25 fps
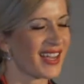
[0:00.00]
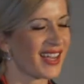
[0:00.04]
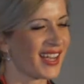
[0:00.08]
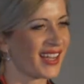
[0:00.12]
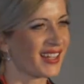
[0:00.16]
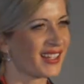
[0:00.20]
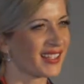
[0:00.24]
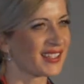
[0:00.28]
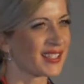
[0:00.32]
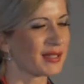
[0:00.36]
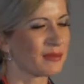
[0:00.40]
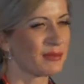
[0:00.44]

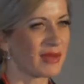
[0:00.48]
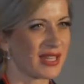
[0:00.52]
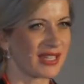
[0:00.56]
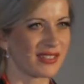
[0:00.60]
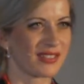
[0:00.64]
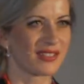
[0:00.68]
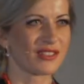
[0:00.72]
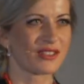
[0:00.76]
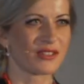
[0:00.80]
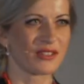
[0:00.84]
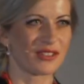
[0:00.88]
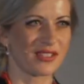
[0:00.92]
And it's
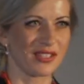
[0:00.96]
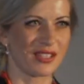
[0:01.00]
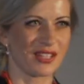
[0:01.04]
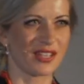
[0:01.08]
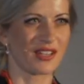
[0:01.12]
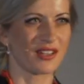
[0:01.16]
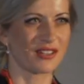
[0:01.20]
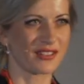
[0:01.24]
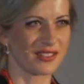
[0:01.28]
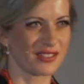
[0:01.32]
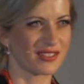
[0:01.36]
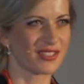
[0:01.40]
amazing to see
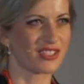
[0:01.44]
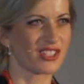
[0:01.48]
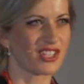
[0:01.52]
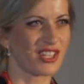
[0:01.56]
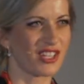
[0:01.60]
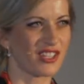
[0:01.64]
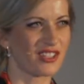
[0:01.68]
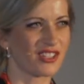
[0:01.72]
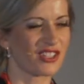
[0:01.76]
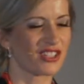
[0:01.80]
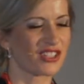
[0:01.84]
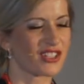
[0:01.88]
how this
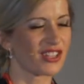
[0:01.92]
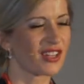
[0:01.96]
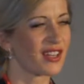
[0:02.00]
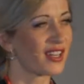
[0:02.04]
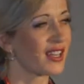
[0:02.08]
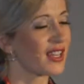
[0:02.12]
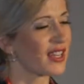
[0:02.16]
changed.